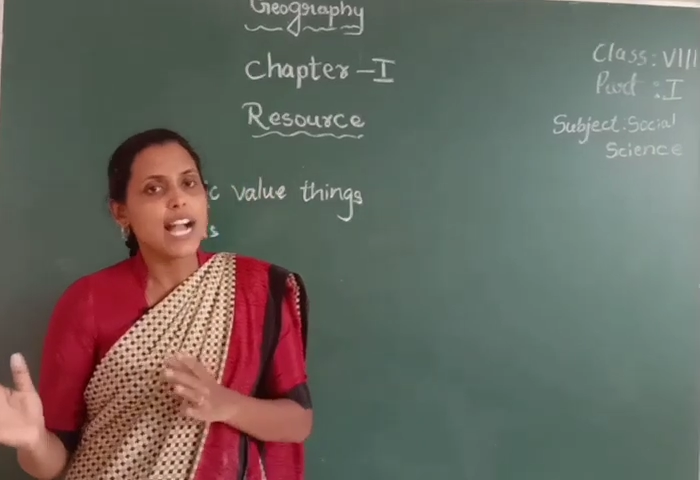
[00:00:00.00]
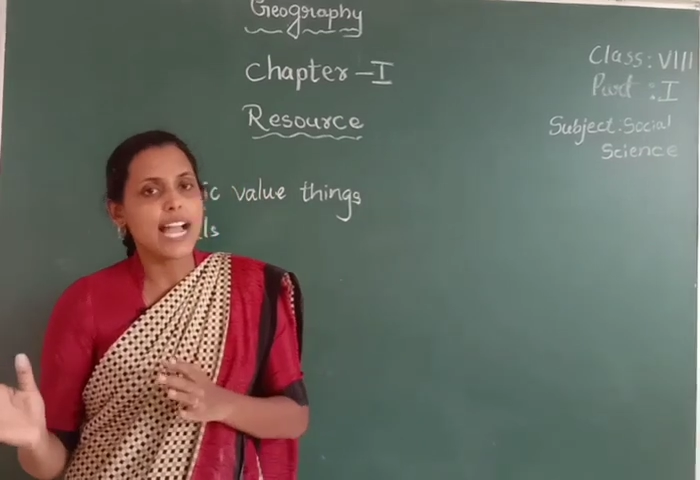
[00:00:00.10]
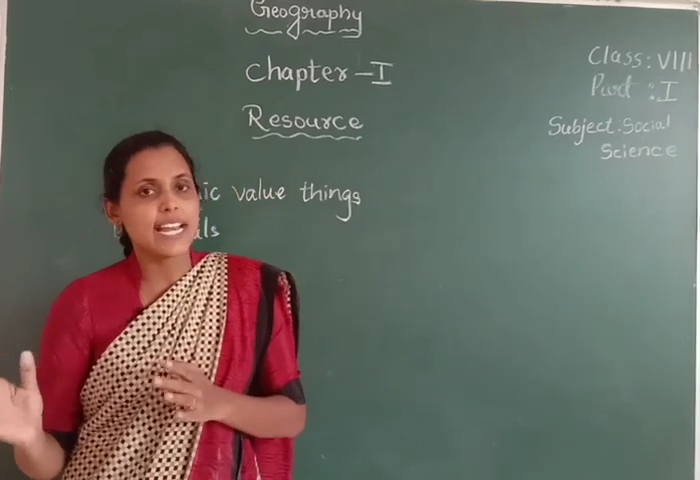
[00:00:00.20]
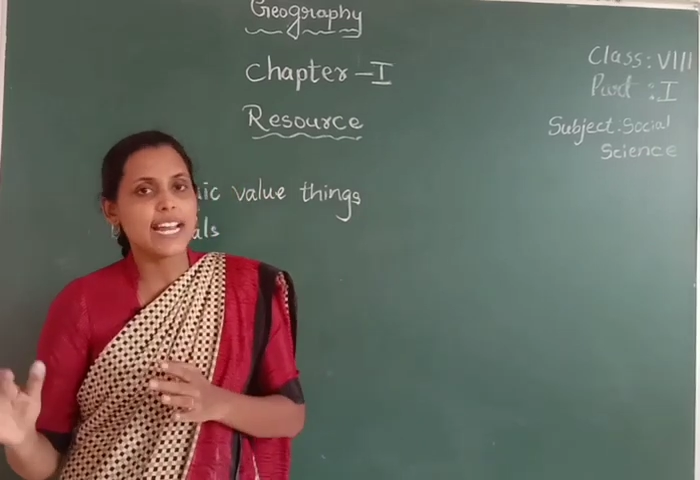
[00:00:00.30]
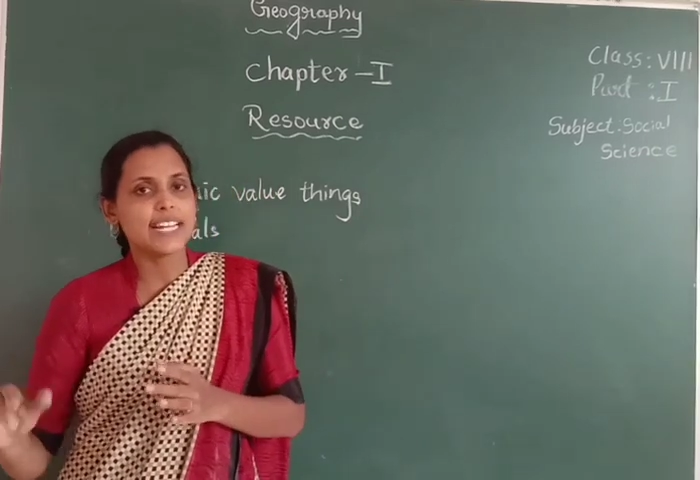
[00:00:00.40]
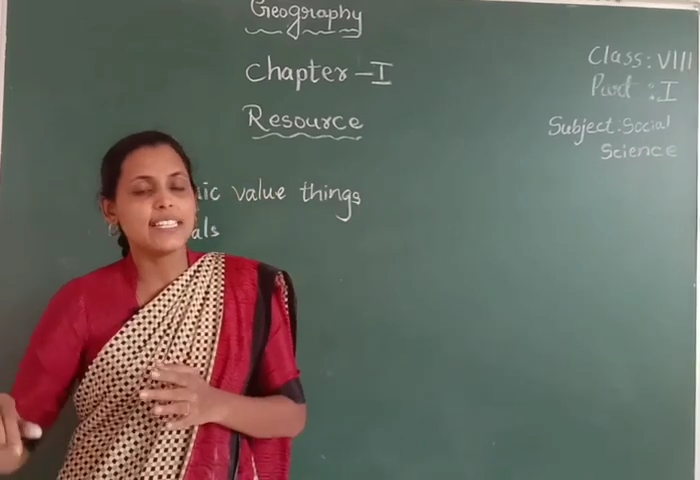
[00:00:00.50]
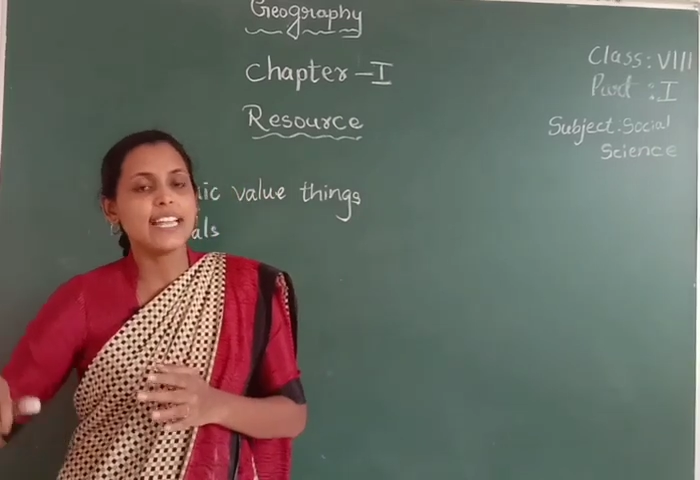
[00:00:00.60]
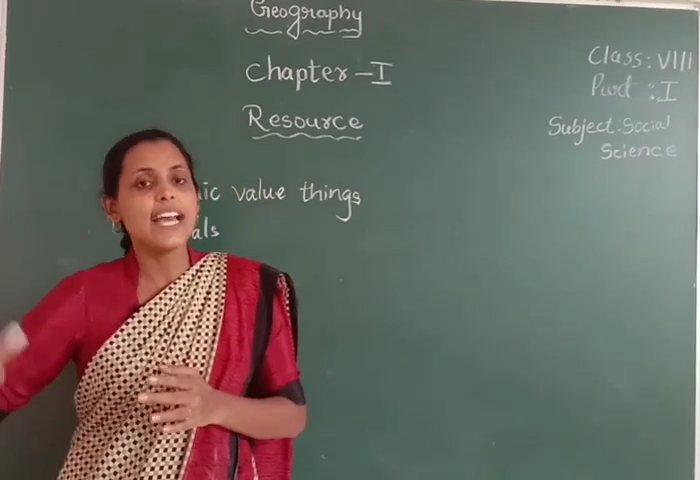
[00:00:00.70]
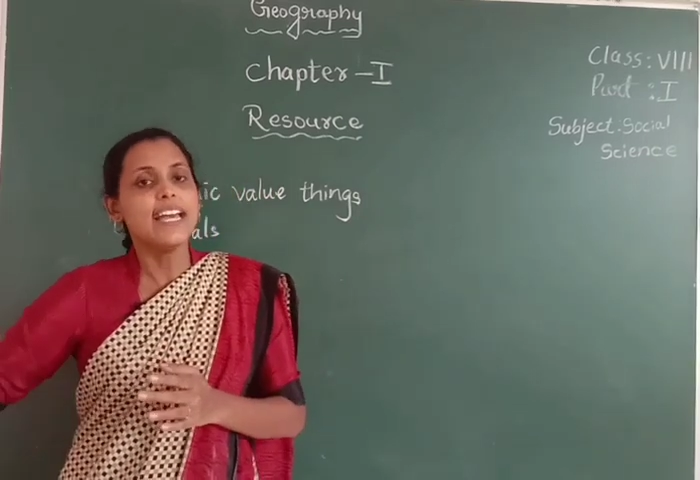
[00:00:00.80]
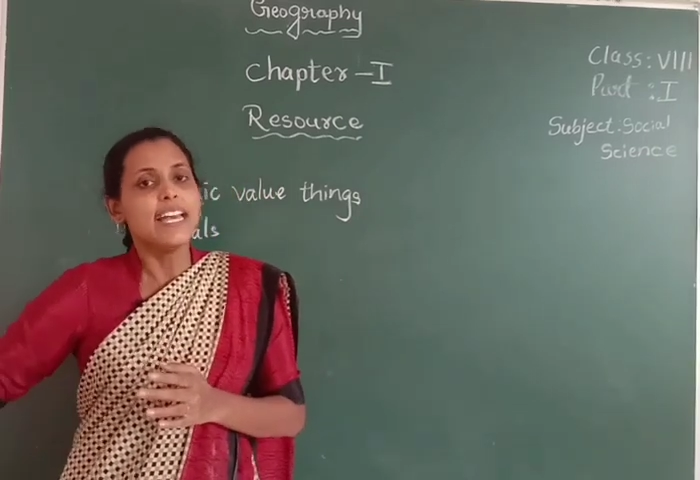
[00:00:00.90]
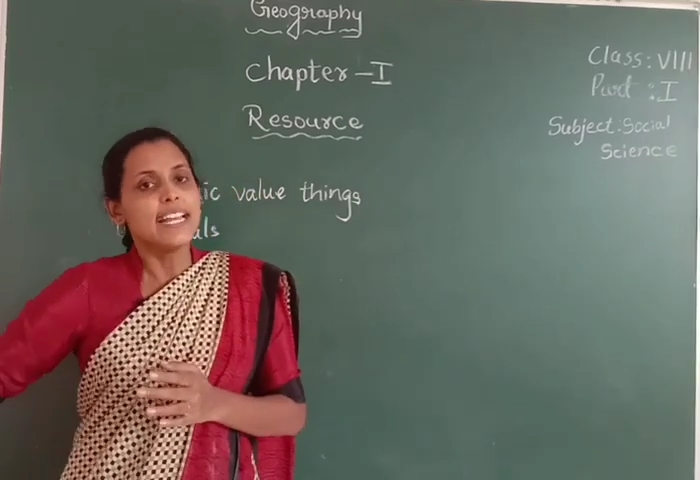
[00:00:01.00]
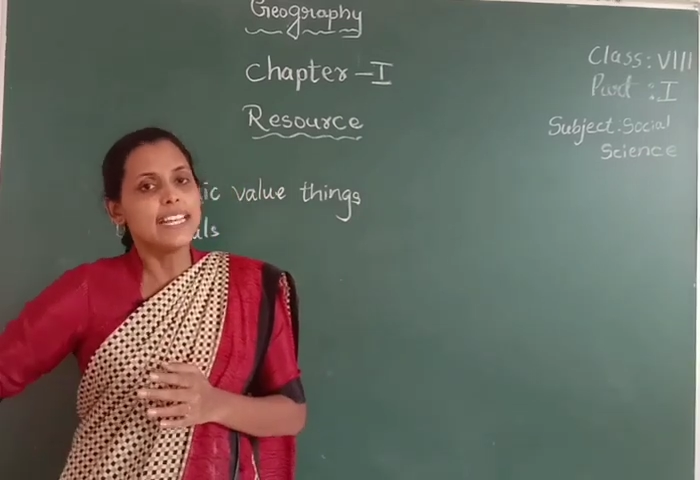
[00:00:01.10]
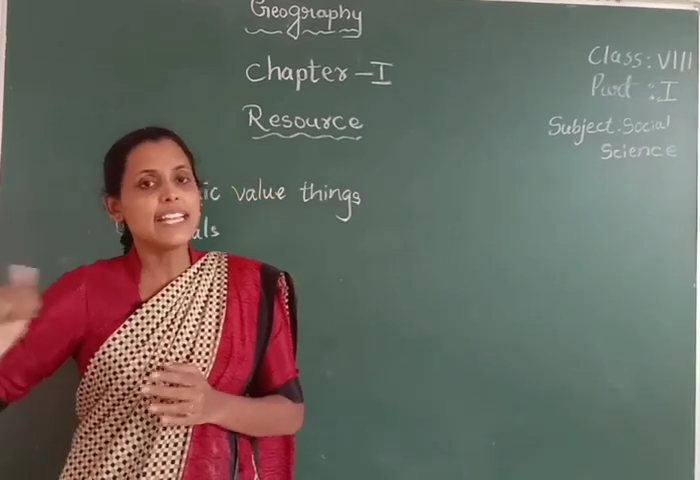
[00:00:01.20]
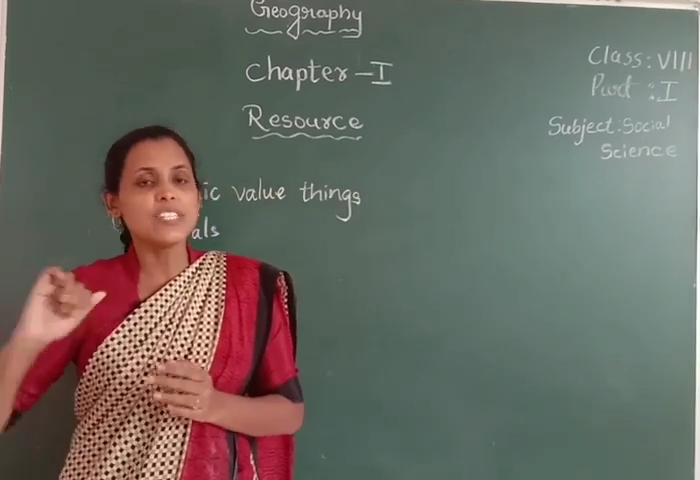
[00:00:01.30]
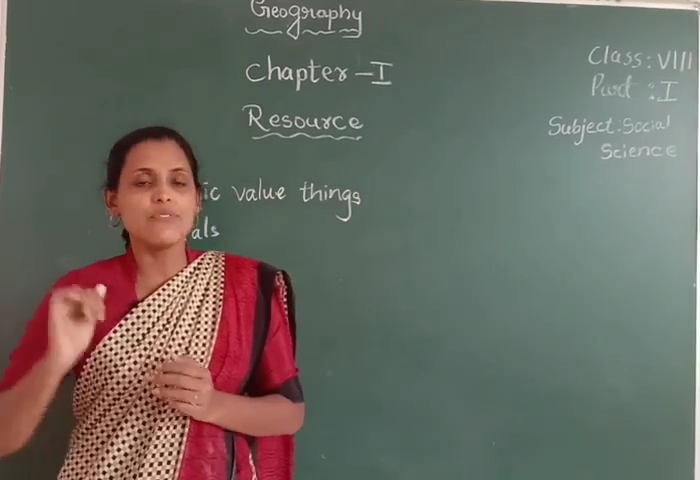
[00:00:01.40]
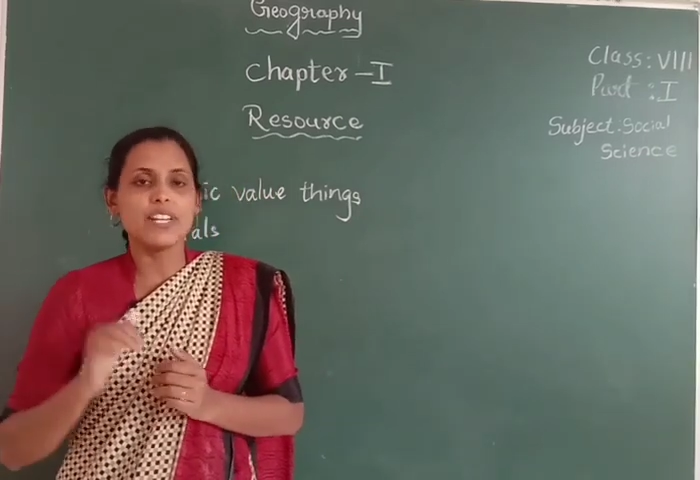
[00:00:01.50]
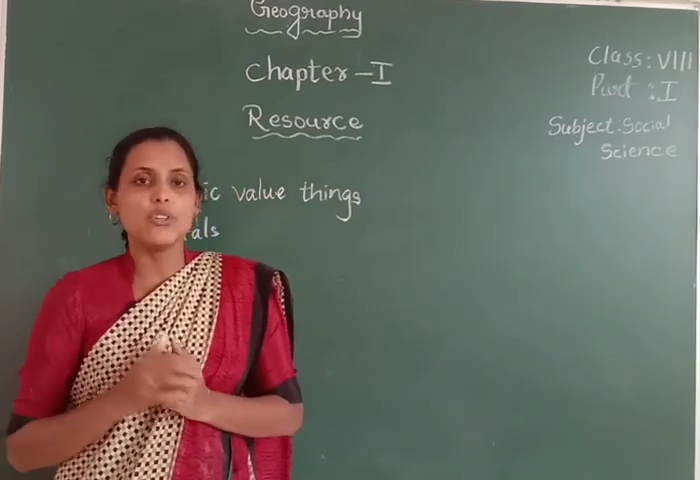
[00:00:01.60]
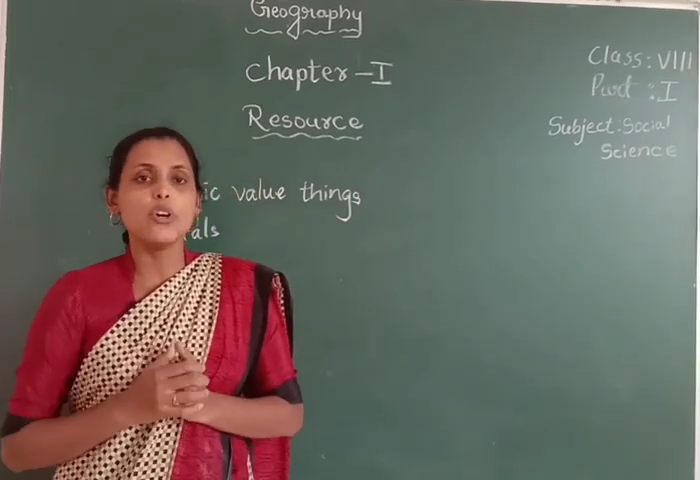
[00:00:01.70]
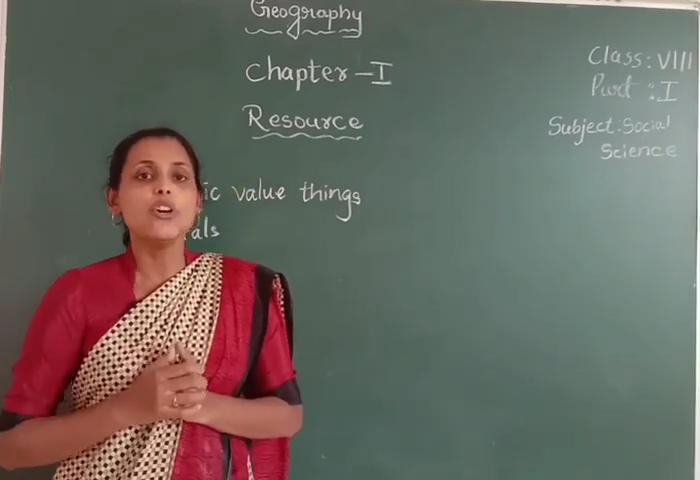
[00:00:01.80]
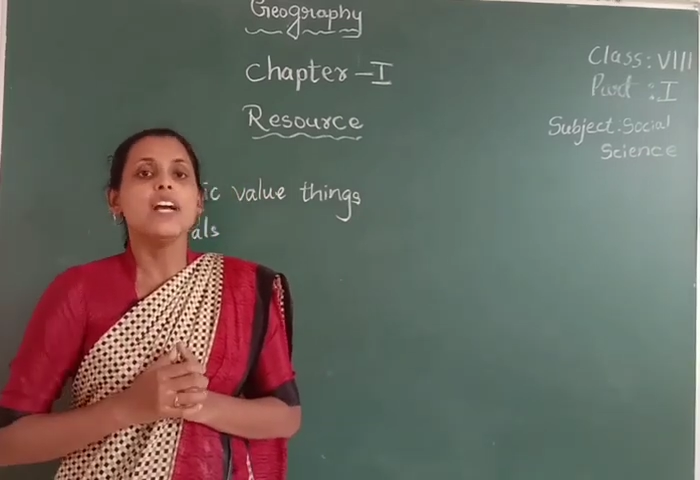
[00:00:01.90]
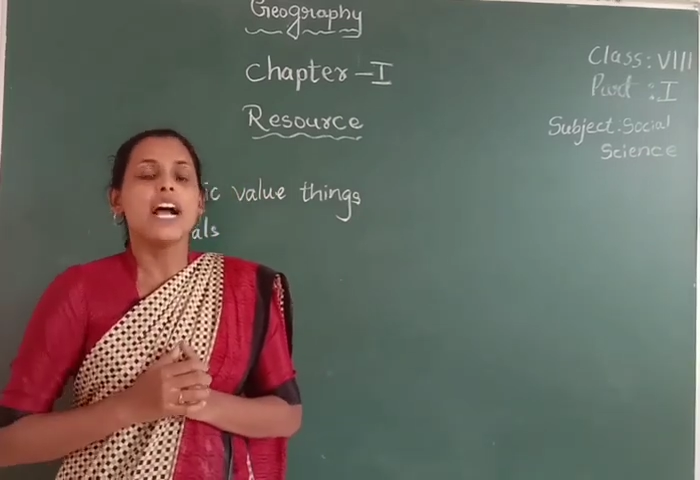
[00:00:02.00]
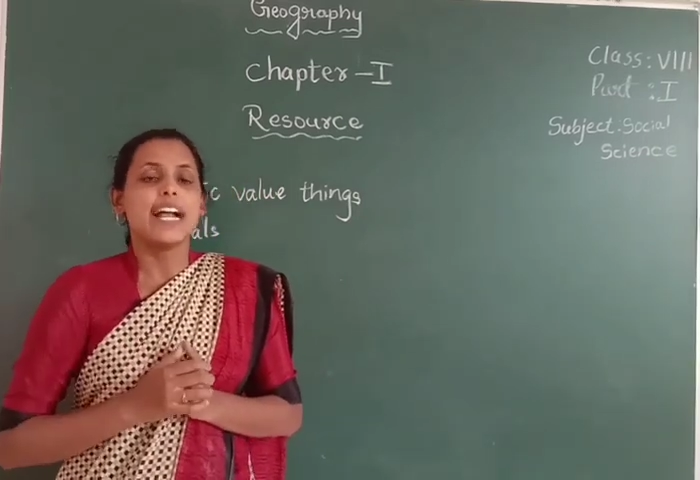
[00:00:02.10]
highlight in the next video.